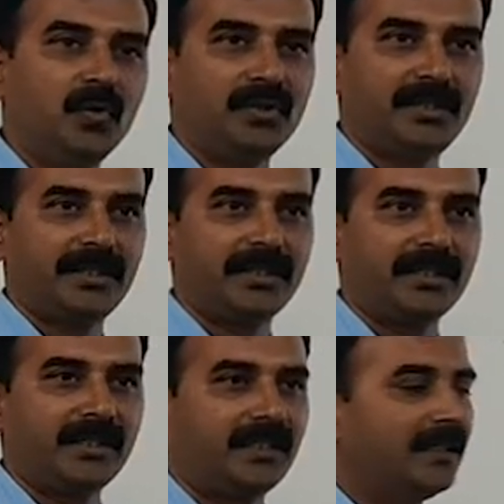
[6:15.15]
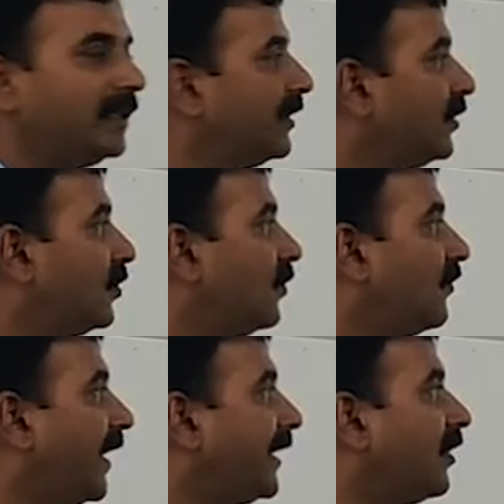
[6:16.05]
to find
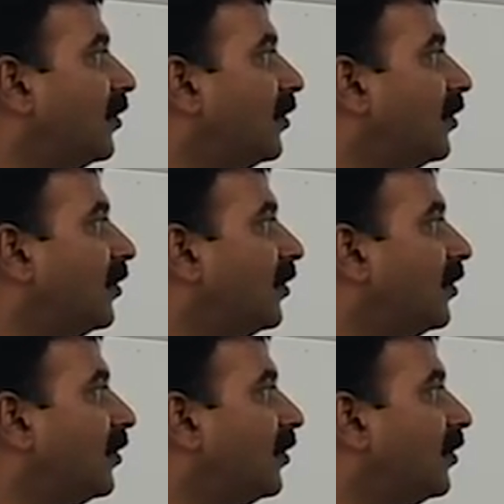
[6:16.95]
out